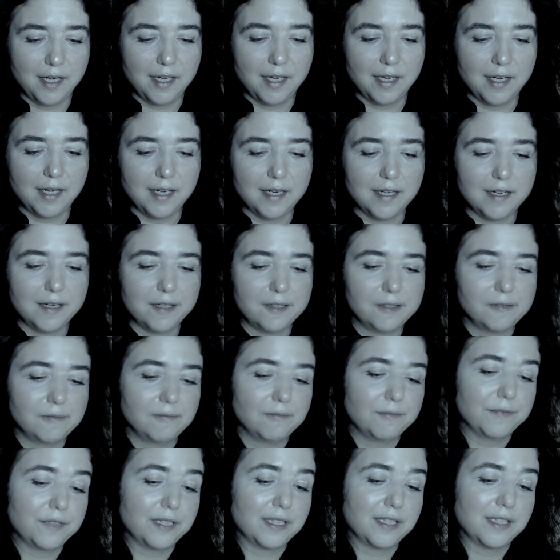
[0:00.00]

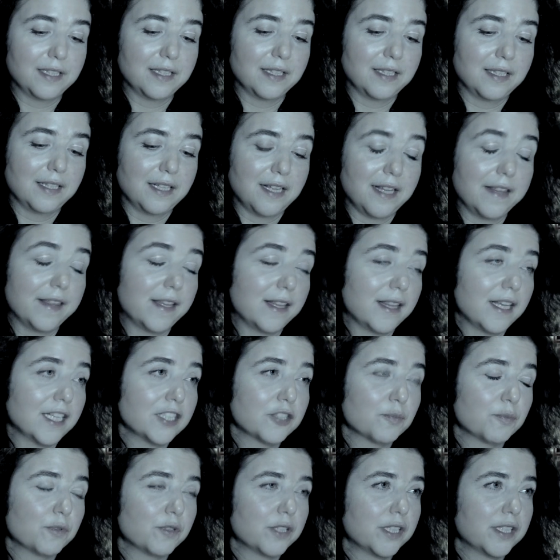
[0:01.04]
And the
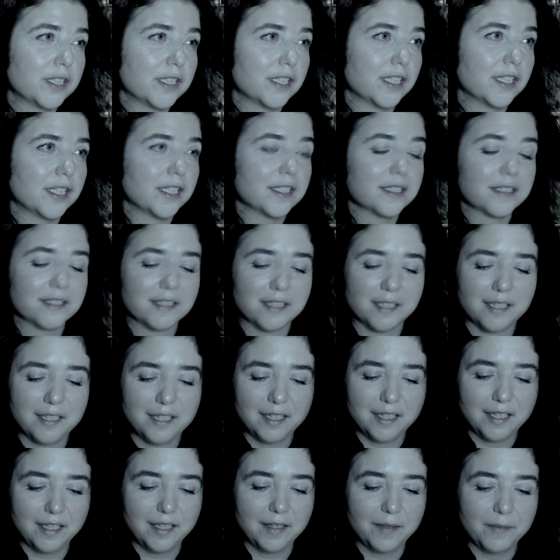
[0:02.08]
last point is
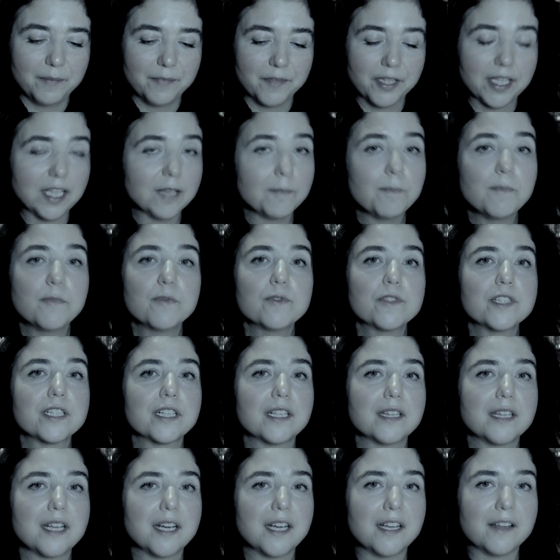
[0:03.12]
keep music
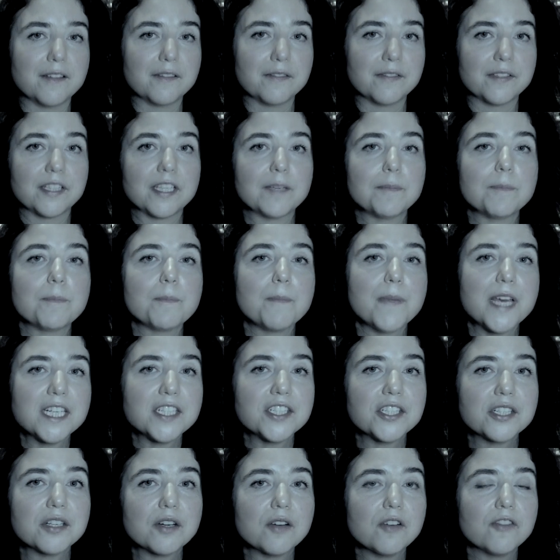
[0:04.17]
alive. Keep
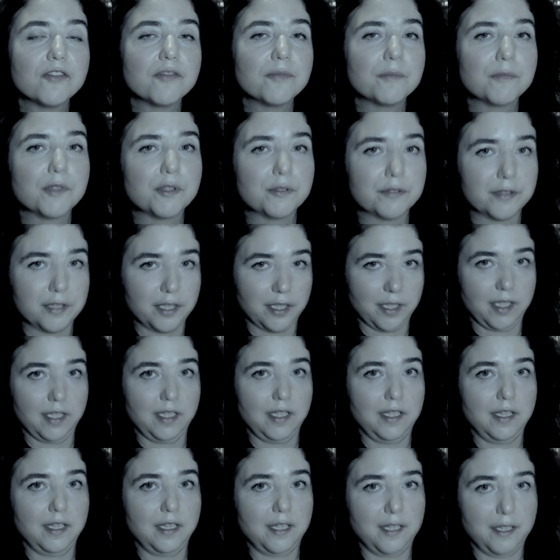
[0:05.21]
magic of music
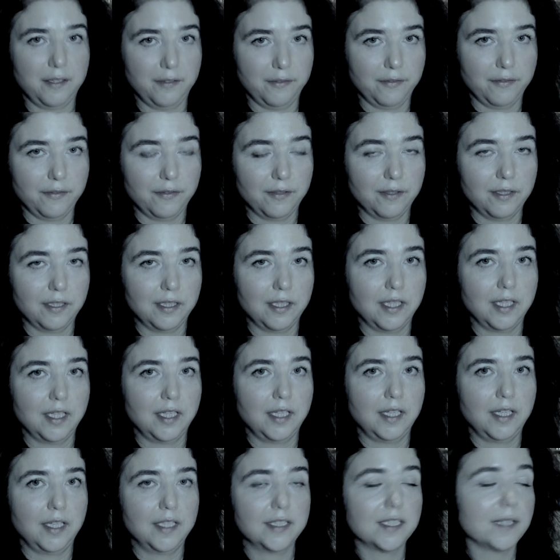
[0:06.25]
alive.
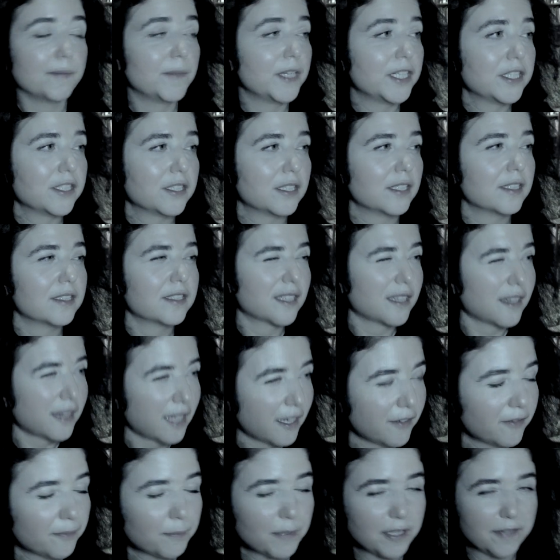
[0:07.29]
As I mentioned, it's a
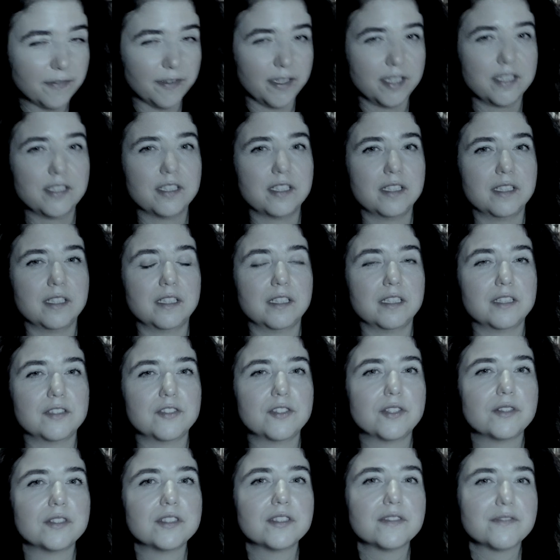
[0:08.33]
tough profession,
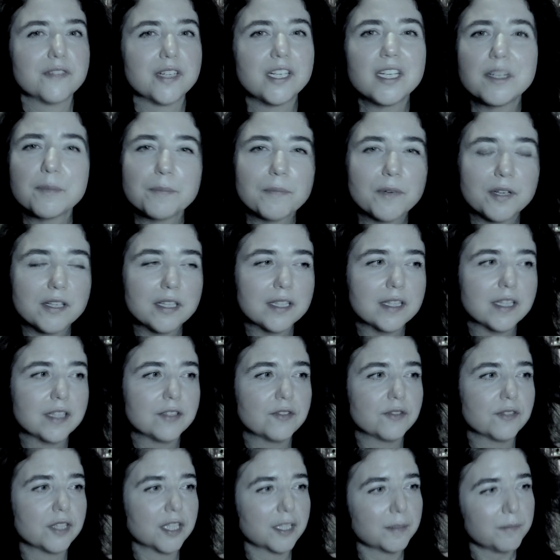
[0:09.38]
so it's very important that
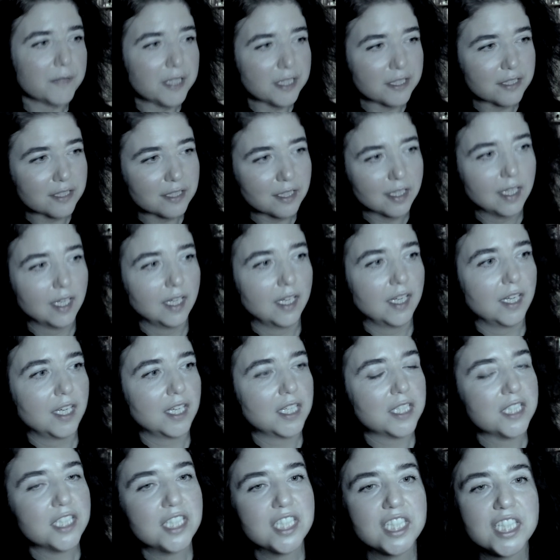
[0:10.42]
you keep this
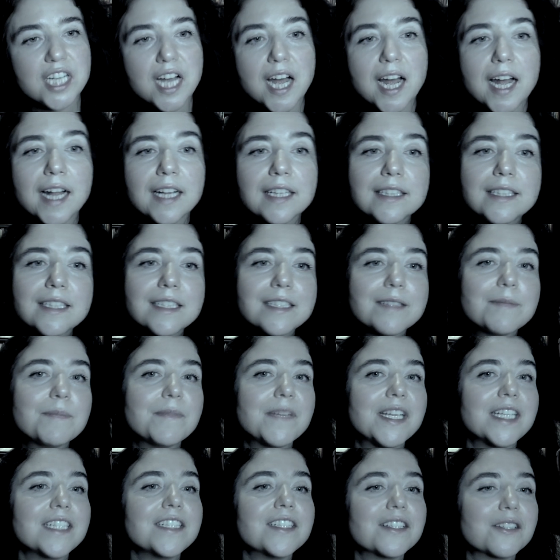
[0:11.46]
childish
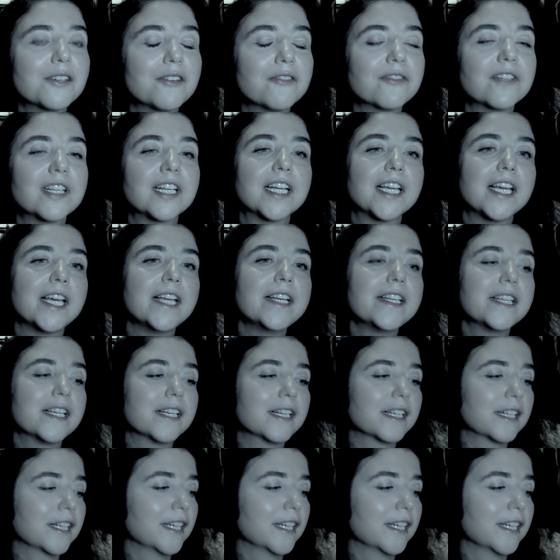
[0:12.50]
magic of creating